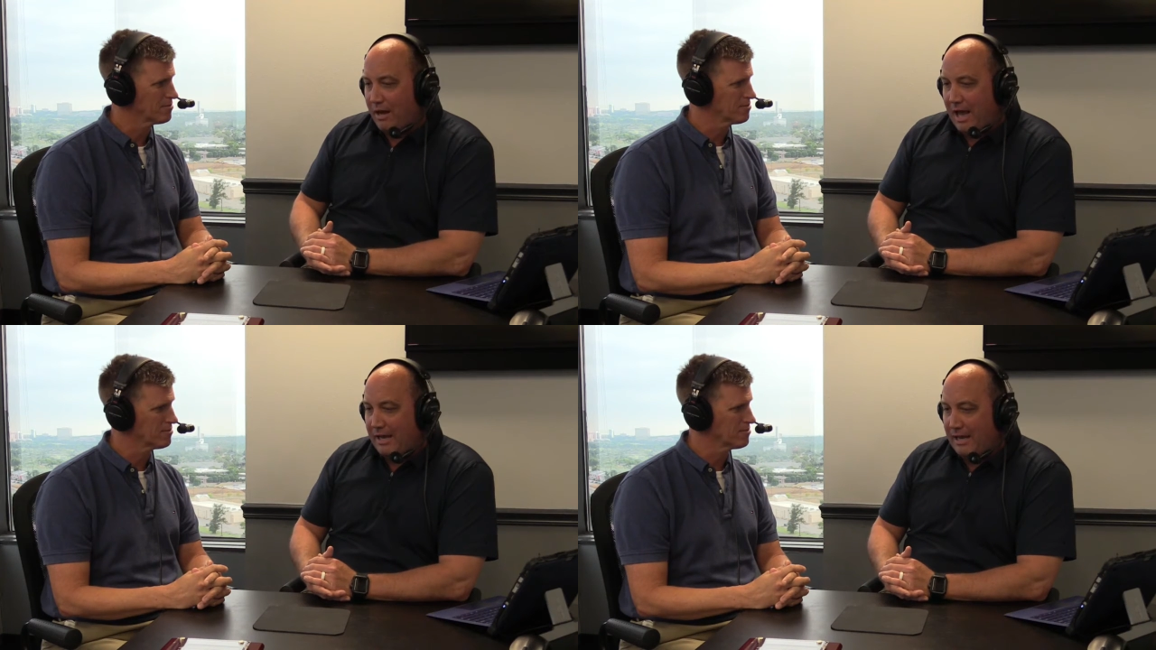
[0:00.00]

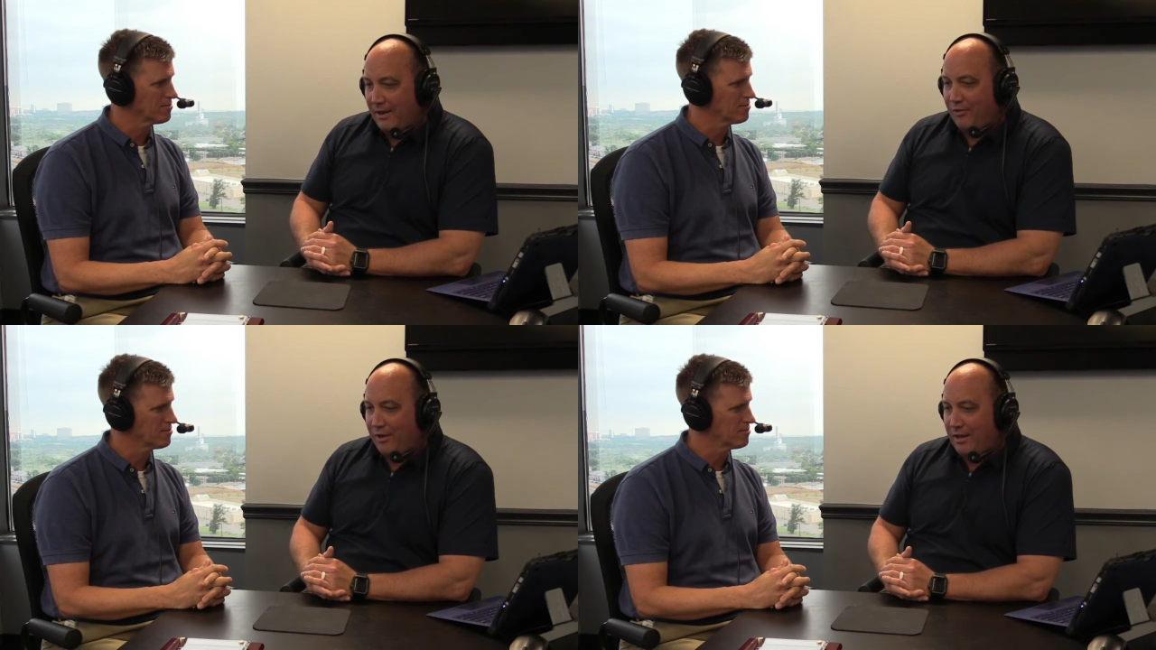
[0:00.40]
Speaker 1: I can't
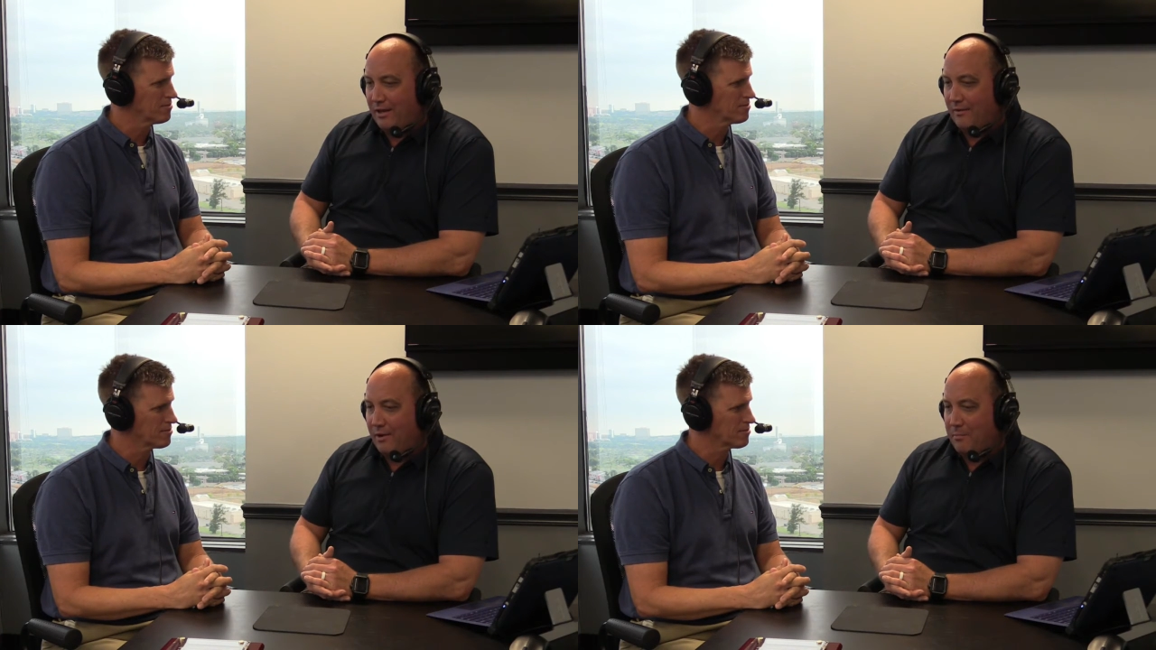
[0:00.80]
think
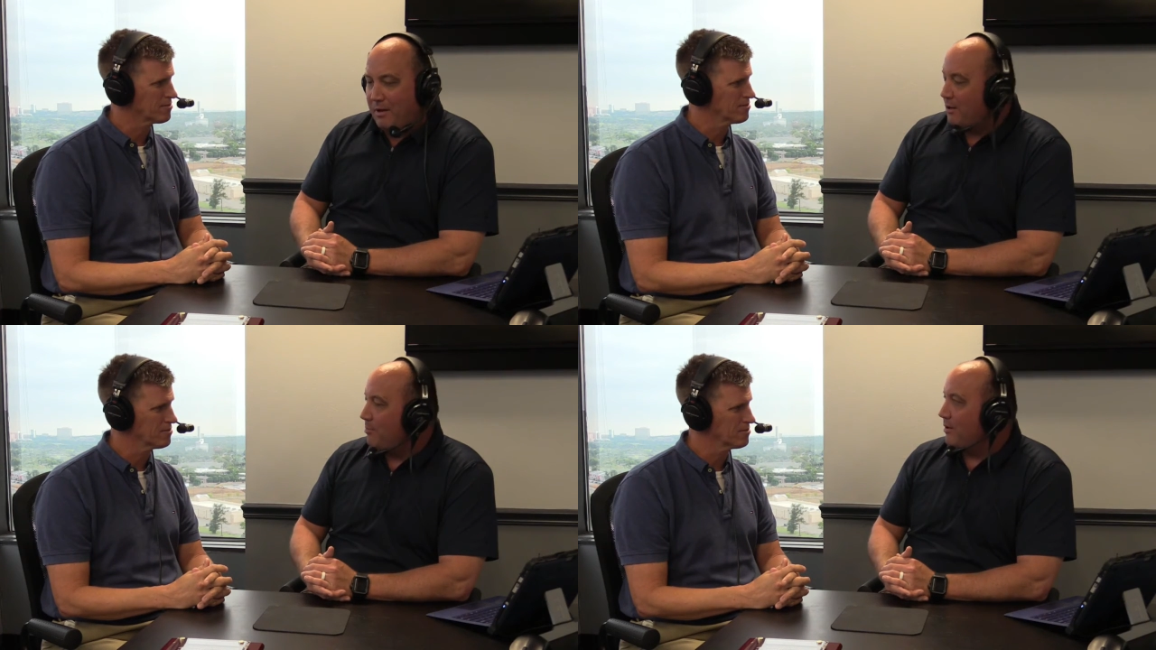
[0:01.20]
of a
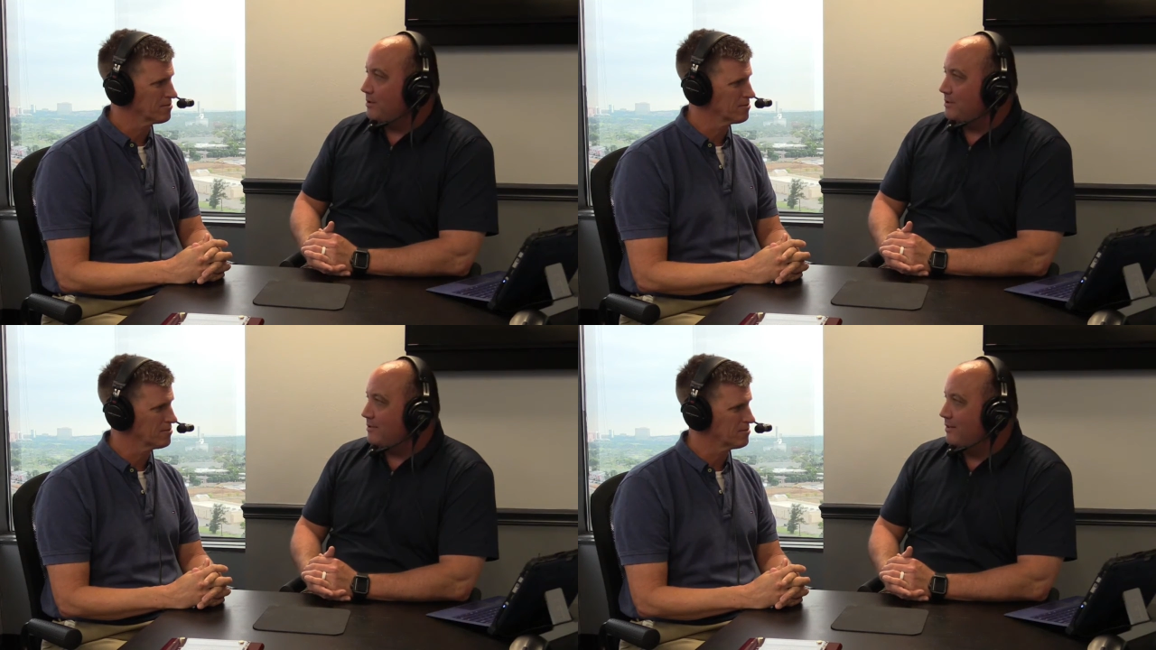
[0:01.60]
better
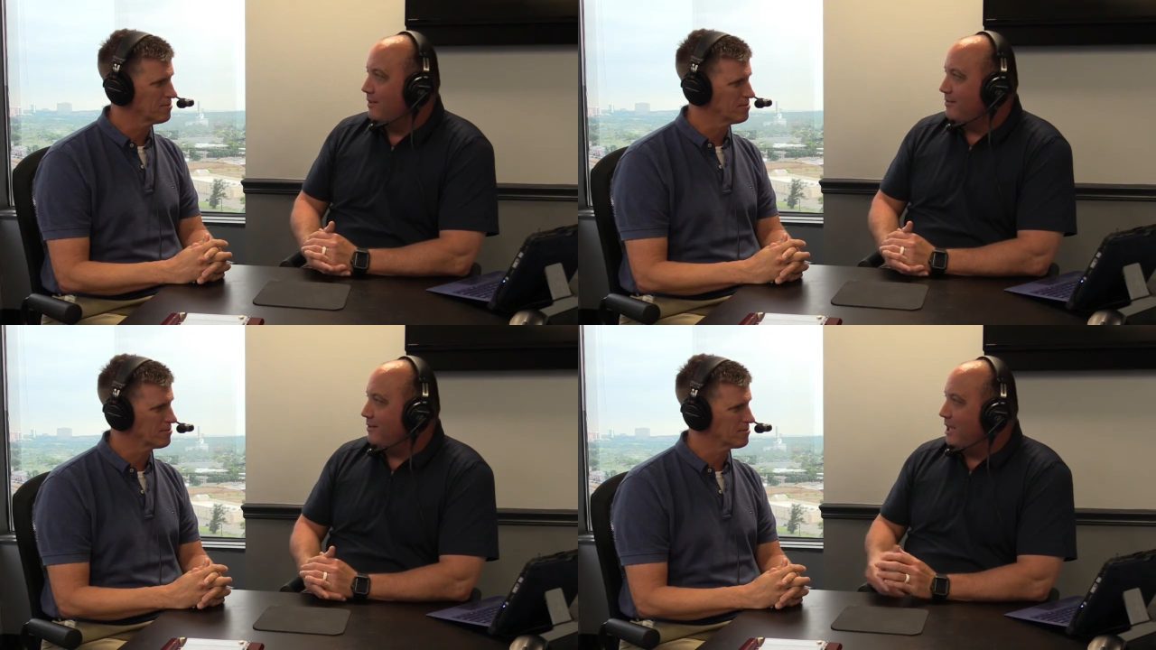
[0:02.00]
person
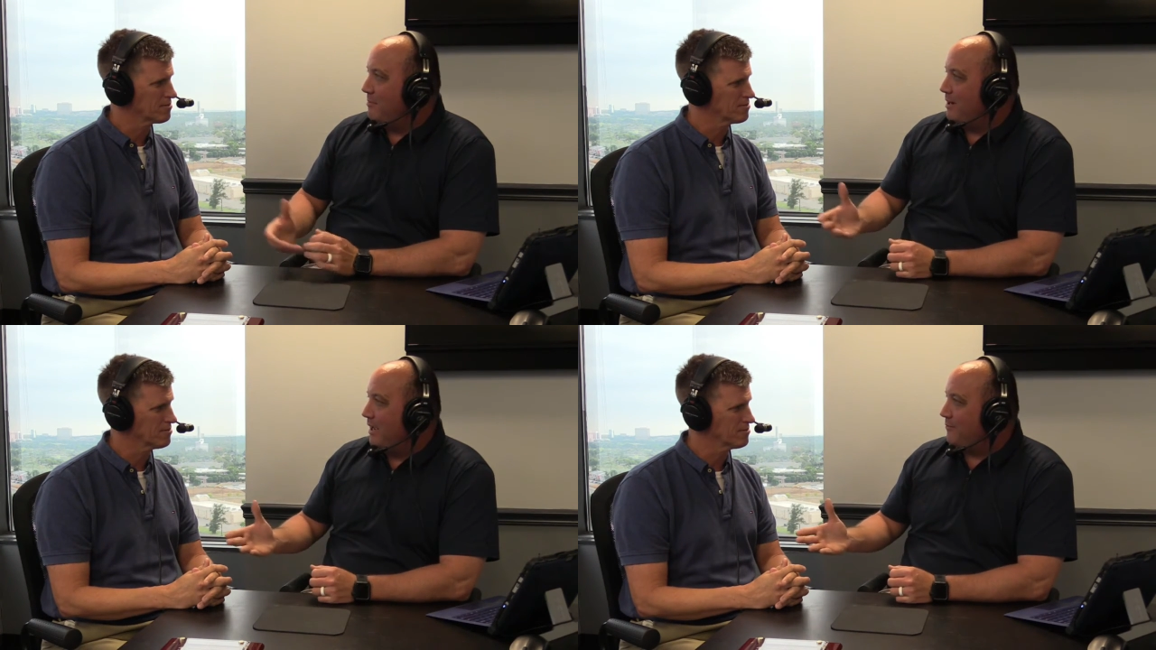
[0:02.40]
to name
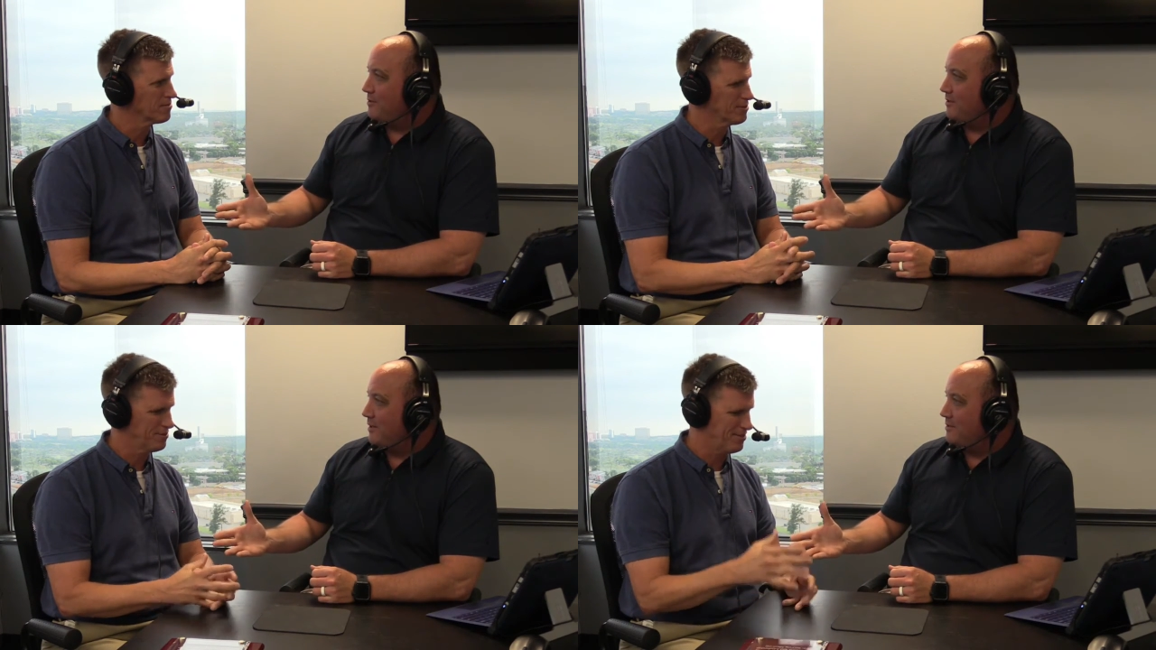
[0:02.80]
it after
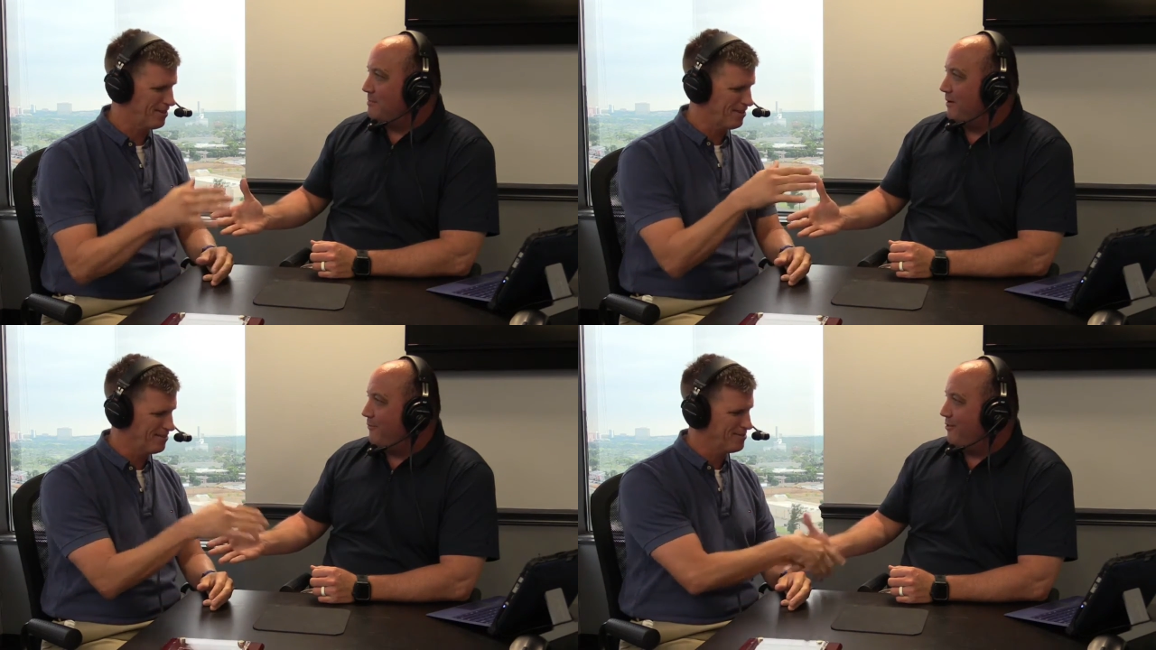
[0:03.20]
Stacy,
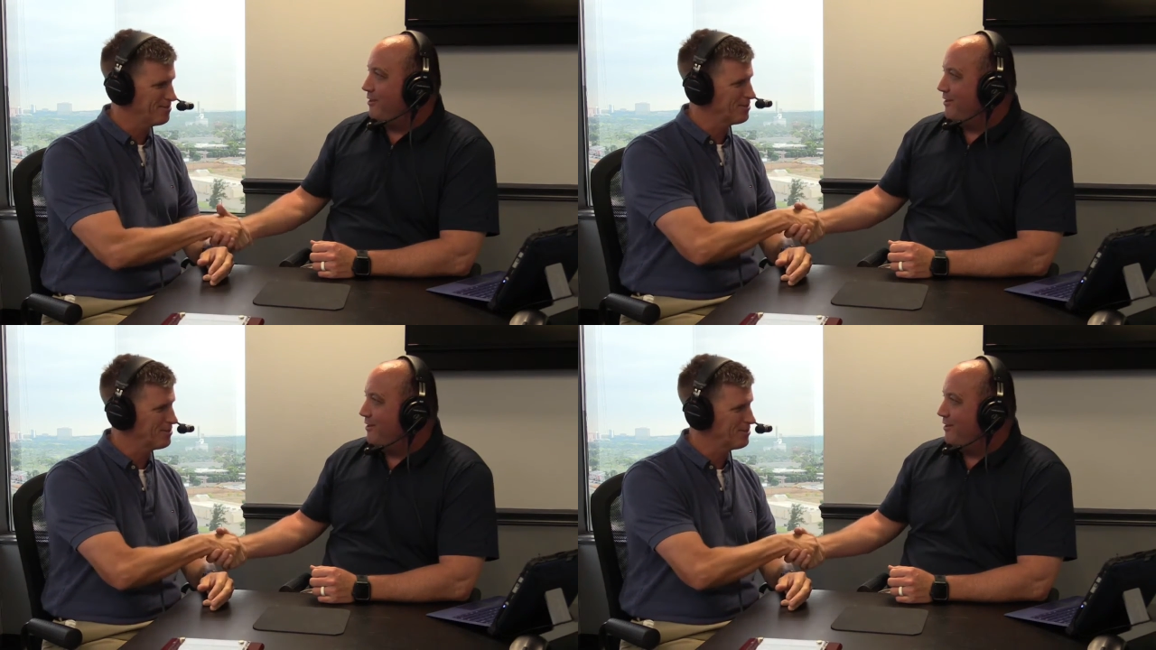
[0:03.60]
my friend.